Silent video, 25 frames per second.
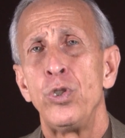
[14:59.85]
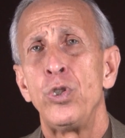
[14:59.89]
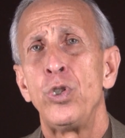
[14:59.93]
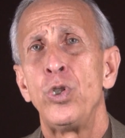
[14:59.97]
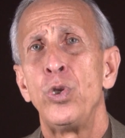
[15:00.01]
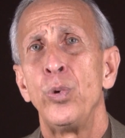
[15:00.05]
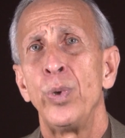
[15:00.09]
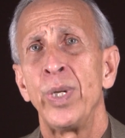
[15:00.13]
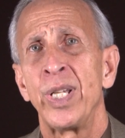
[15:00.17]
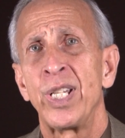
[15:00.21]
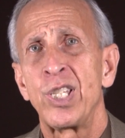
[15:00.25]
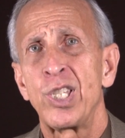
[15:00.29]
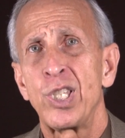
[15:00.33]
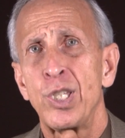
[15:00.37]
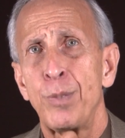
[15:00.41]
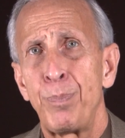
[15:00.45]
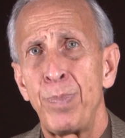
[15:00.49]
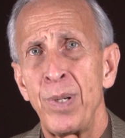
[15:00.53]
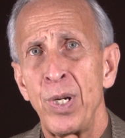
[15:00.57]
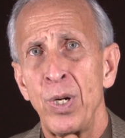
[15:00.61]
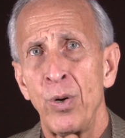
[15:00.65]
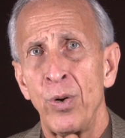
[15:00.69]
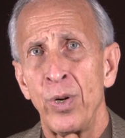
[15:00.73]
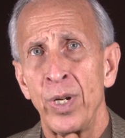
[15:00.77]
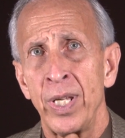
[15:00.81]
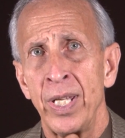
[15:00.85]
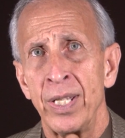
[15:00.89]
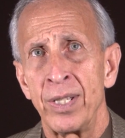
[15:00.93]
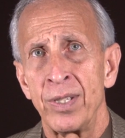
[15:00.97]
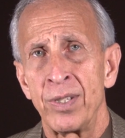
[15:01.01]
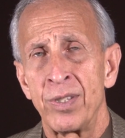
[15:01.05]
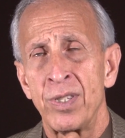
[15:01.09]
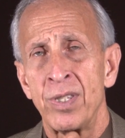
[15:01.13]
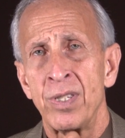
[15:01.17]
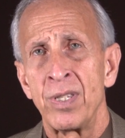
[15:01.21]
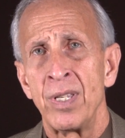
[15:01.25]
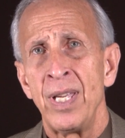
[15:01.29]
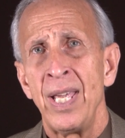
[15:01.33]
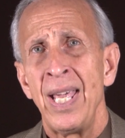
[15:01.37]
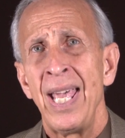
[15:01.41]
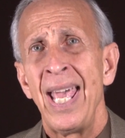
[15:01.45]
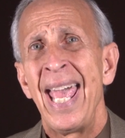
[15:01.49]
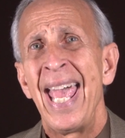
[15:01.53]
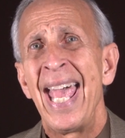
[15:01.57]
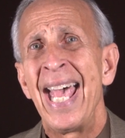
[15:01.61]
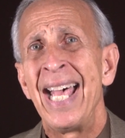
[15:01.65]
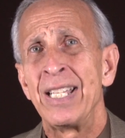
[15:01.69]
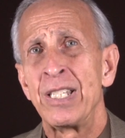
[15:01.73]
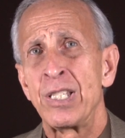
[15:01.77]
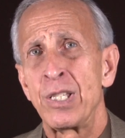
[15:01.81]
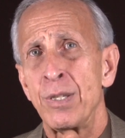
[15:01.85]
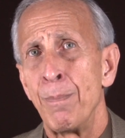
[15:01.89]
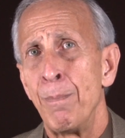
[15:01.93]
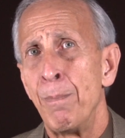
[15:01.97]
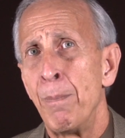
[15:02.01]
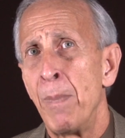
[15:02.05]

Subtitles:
to experience as